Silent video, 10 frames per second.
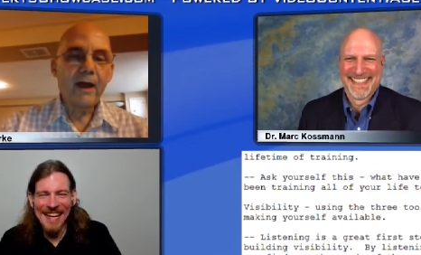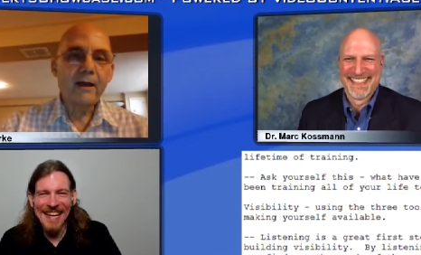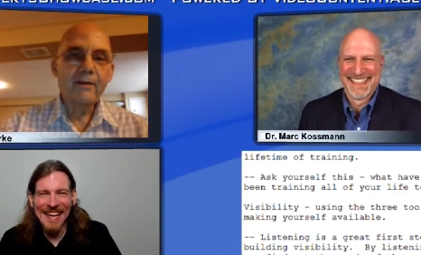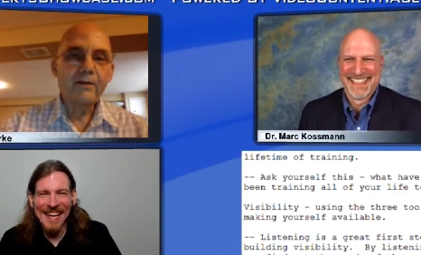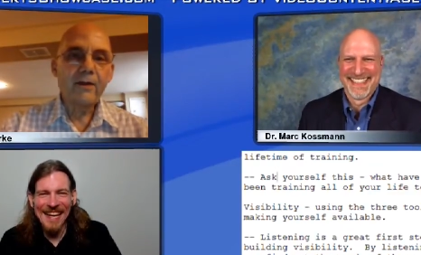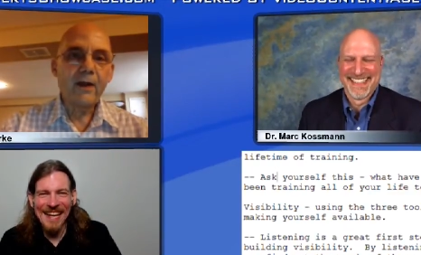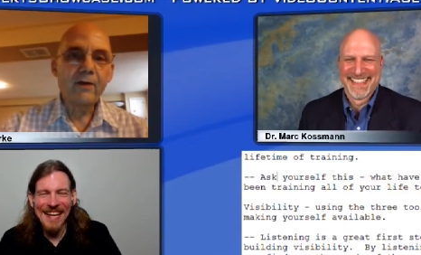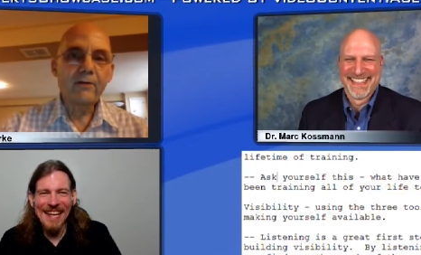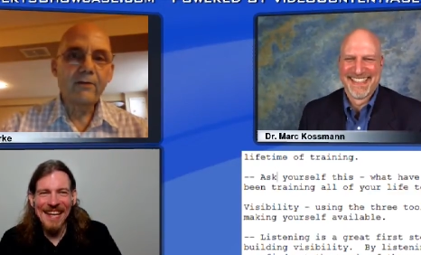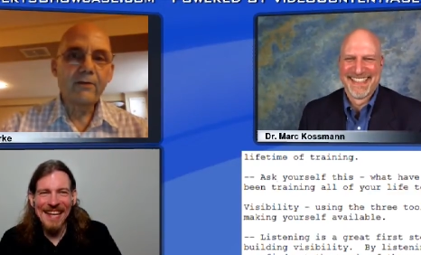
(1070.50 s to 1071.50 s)
Speaker 1: And you
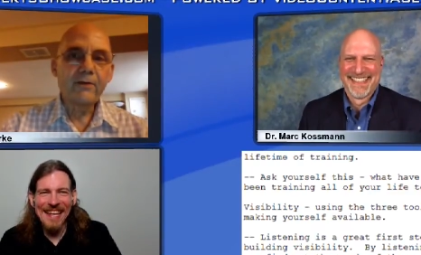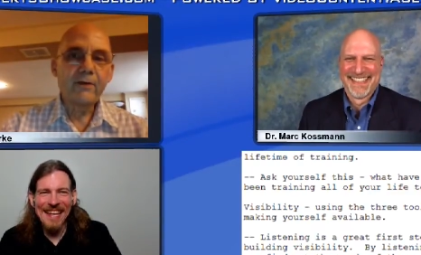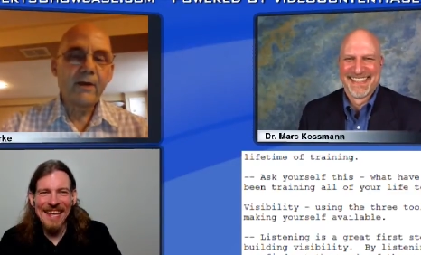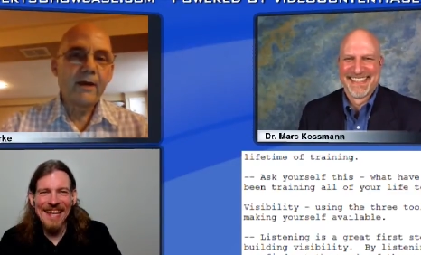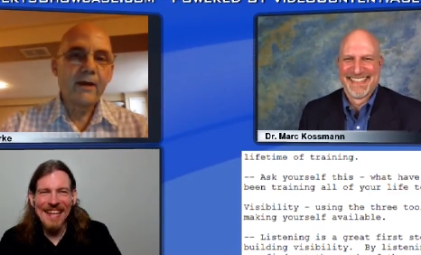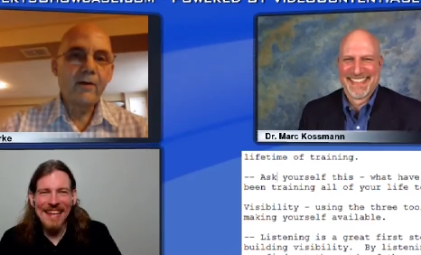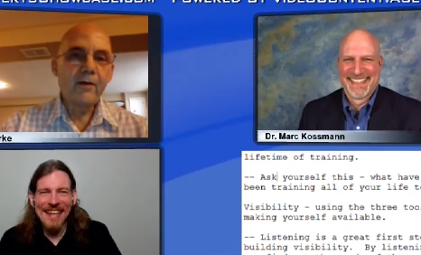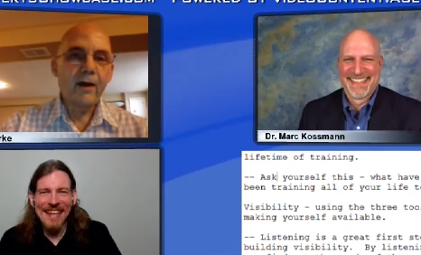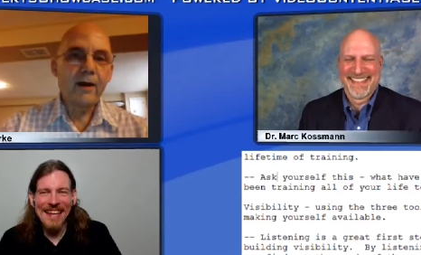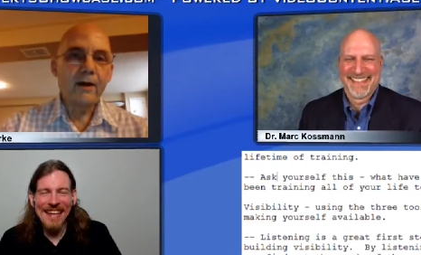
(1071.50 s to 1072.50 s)
know,
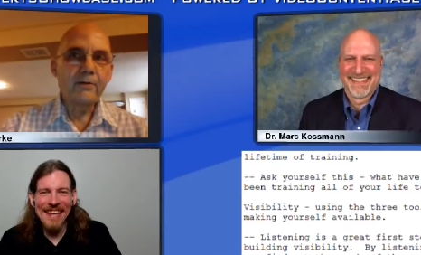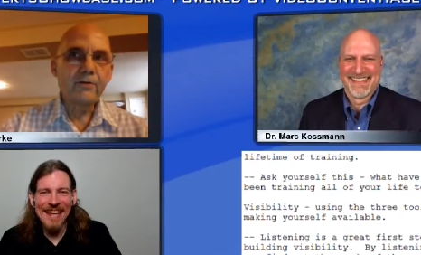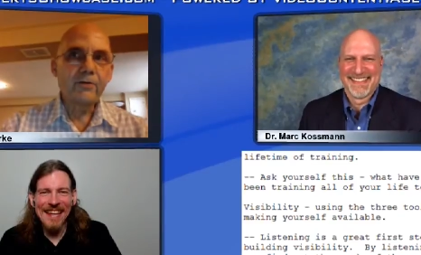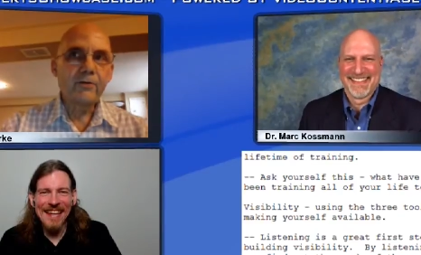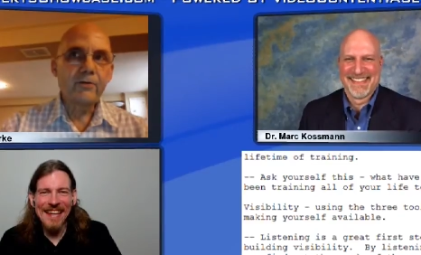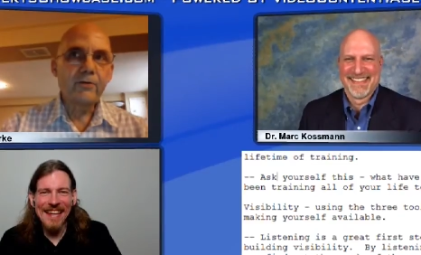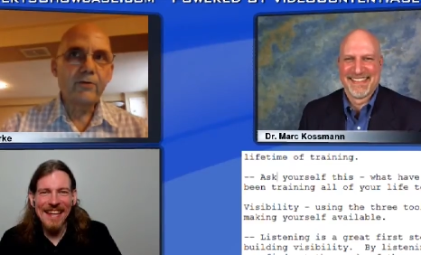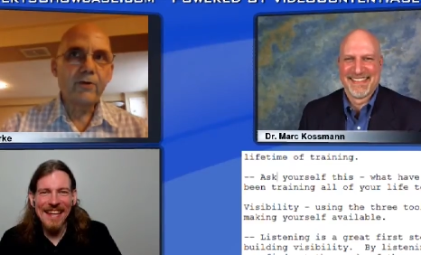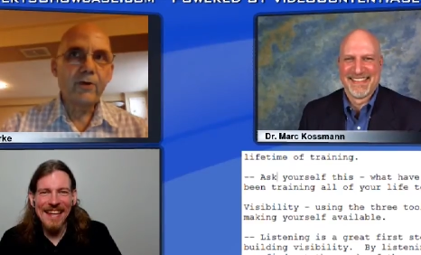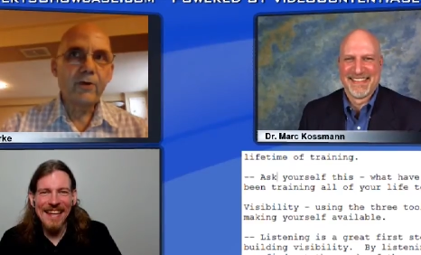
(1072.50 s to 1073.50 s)
uh,
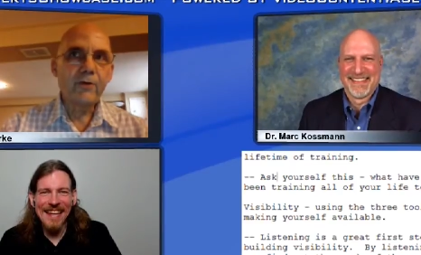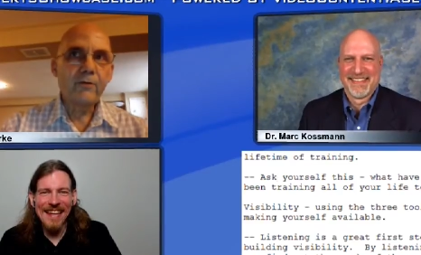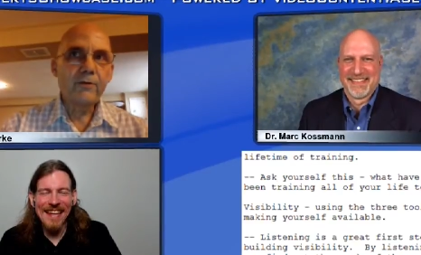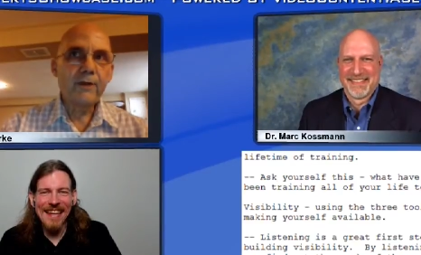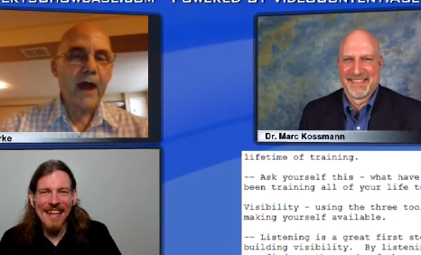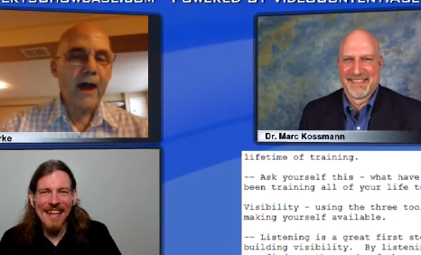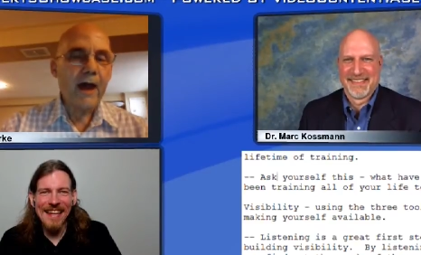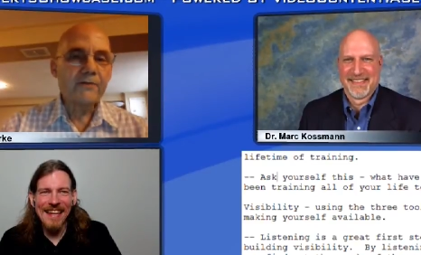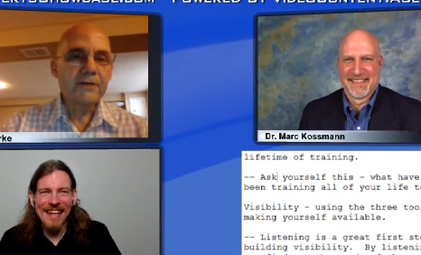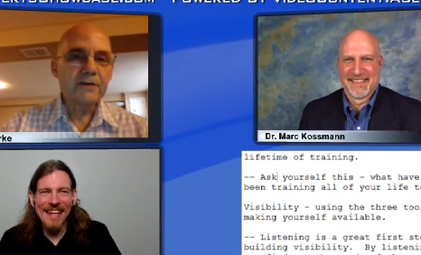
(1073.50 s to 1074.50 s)
to
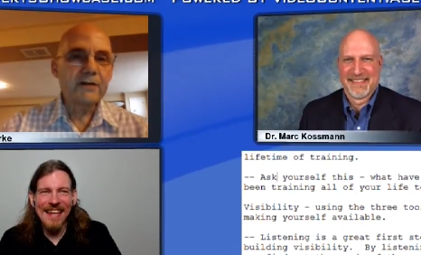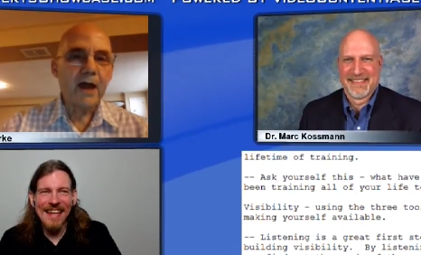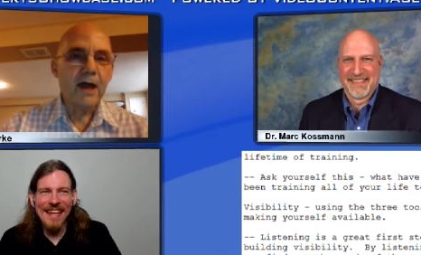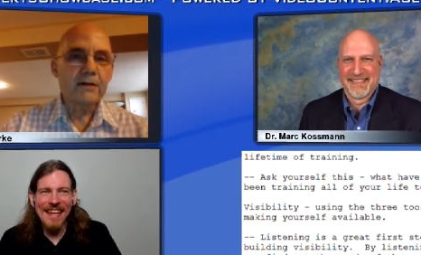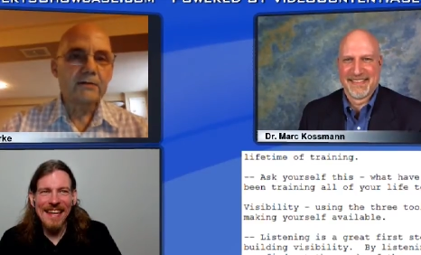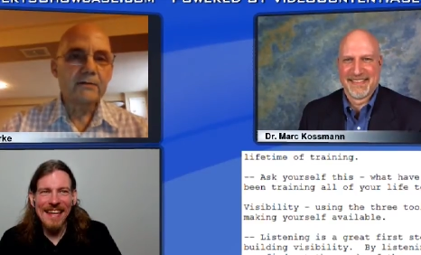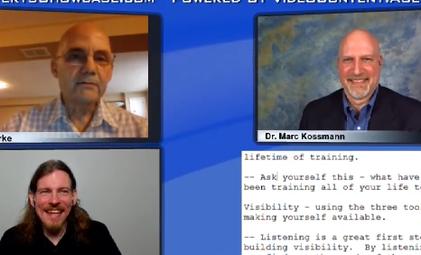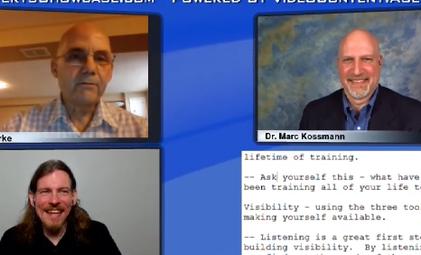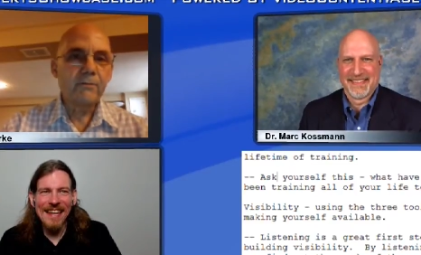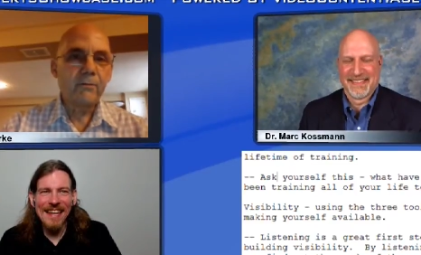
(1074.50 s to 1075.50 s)
have
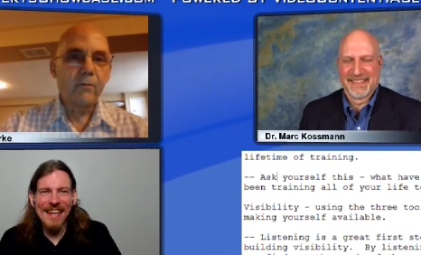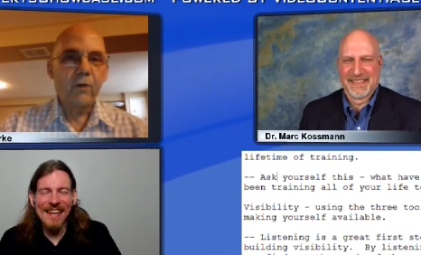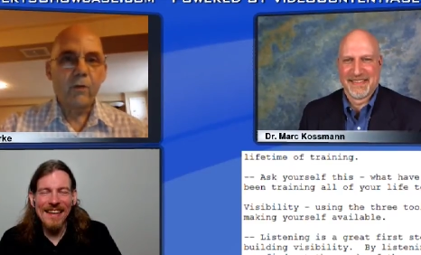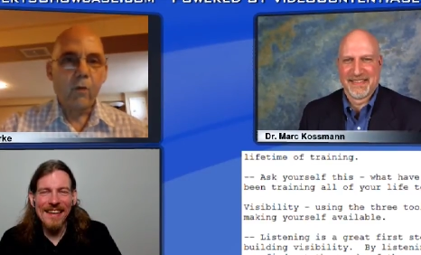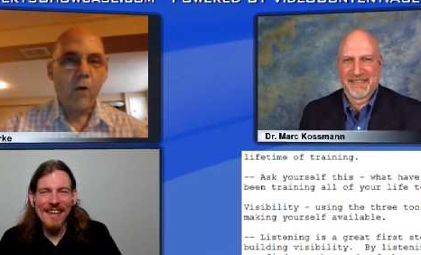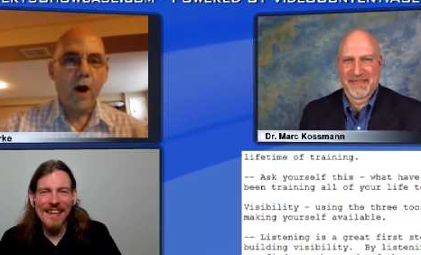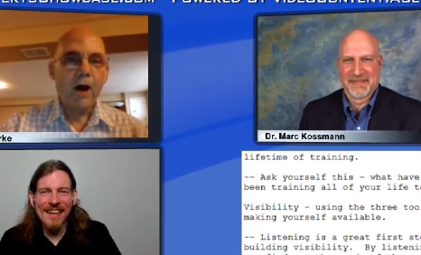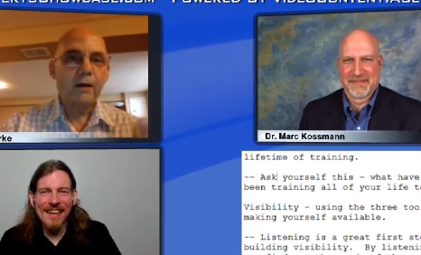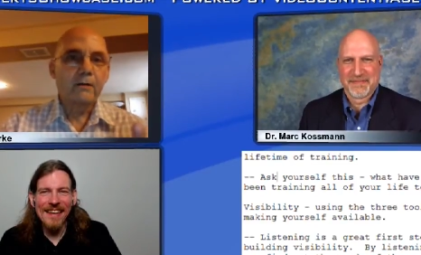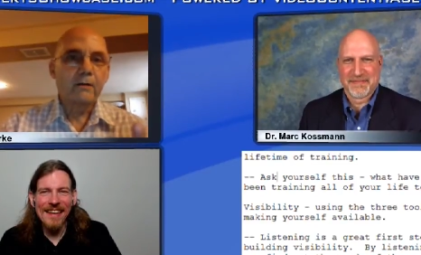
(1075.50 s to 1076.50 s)
success with
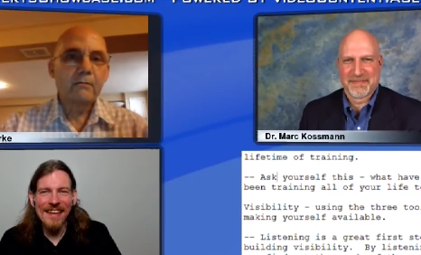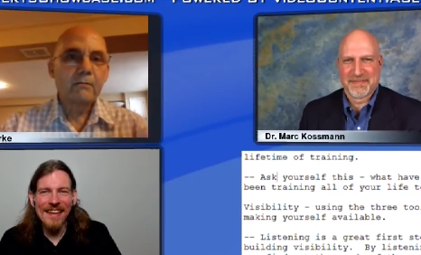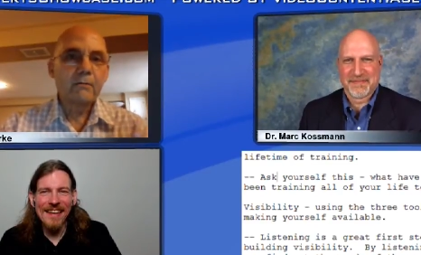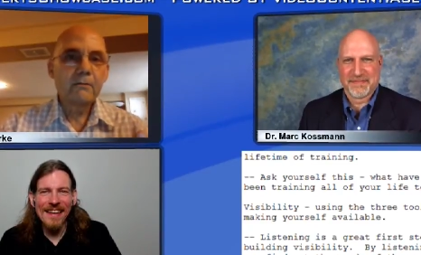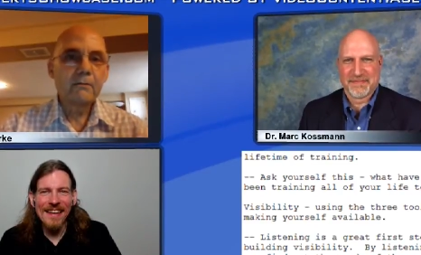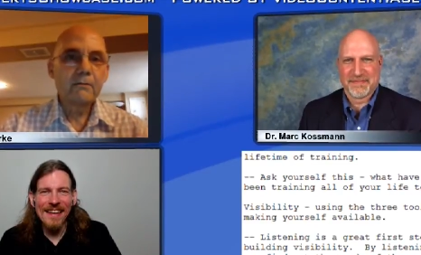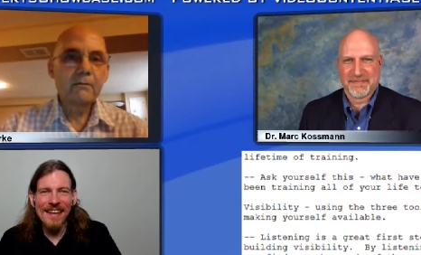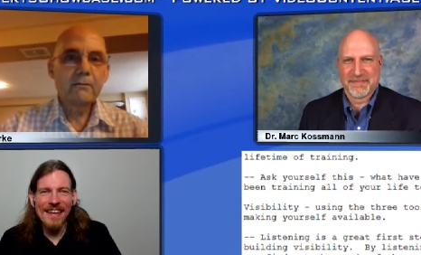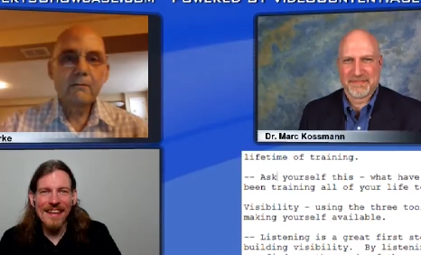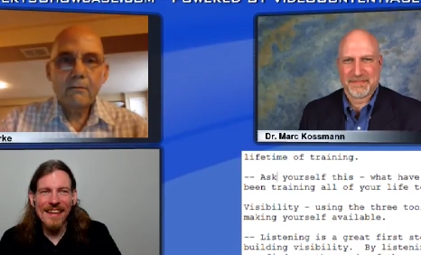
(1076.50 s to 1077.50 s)
one,
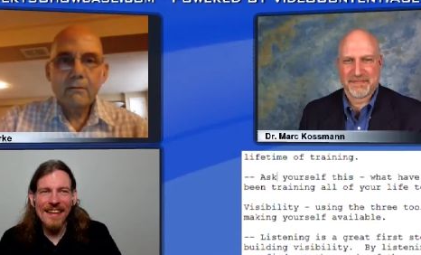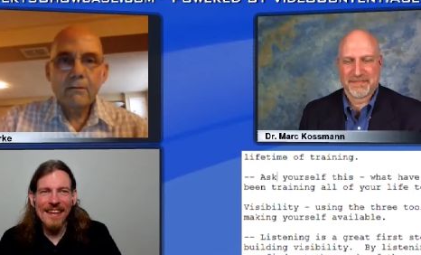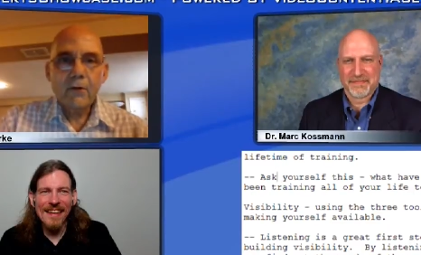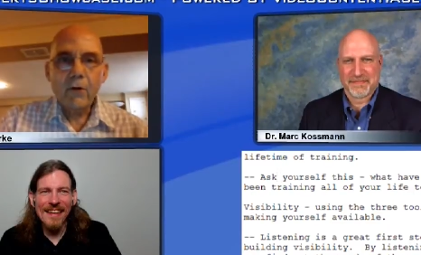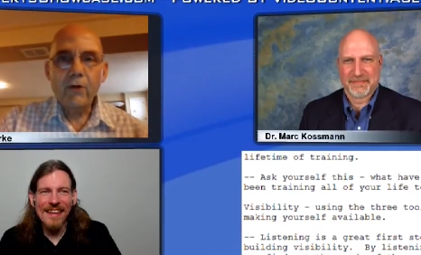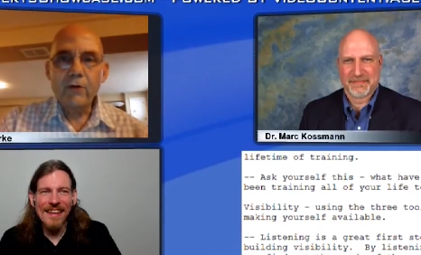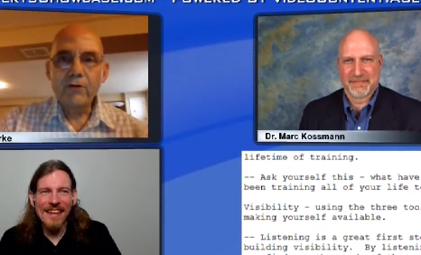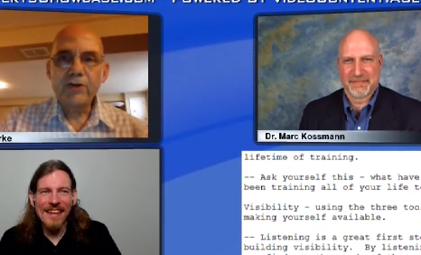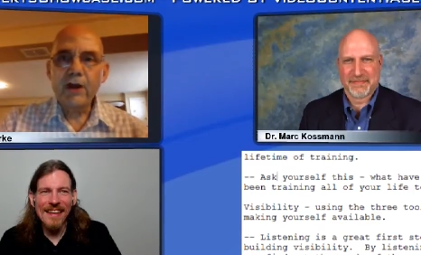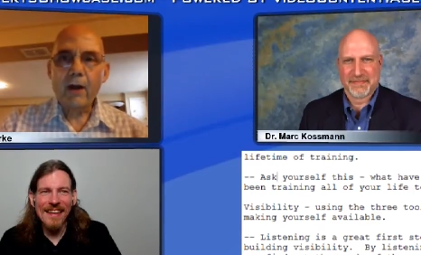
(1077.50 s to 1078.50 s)
who are you
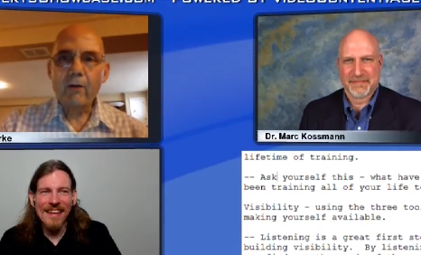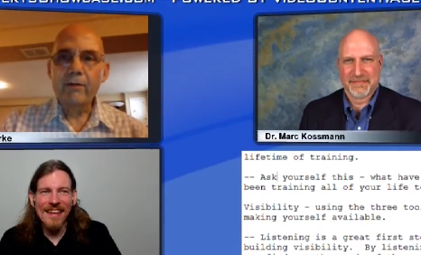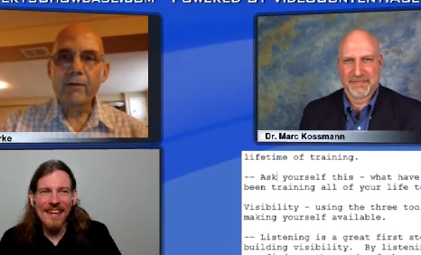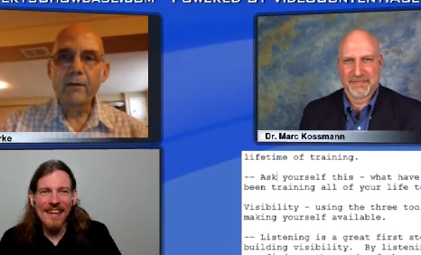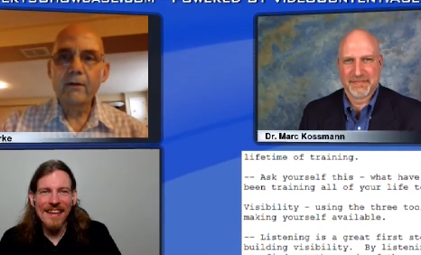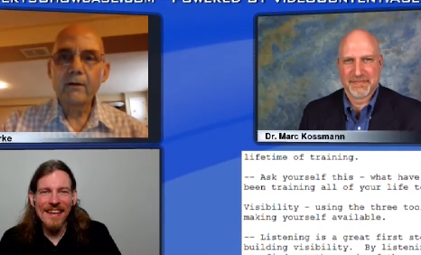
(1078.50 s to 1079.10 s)
going to share that with?